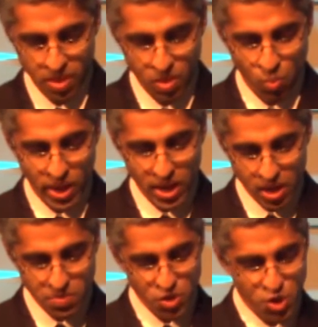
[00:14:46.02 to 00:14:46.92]
When it
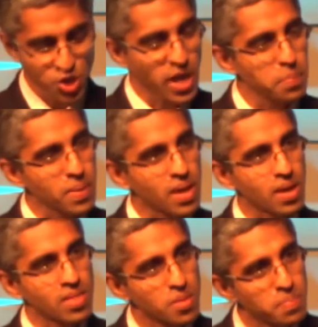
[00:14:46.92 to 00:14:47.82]
comes to
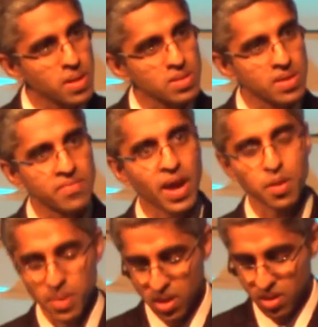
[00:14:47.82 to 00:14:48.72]
shaping the built
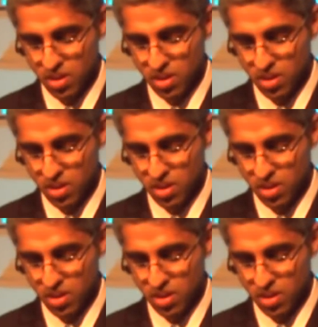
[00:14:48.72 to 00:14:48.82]
environment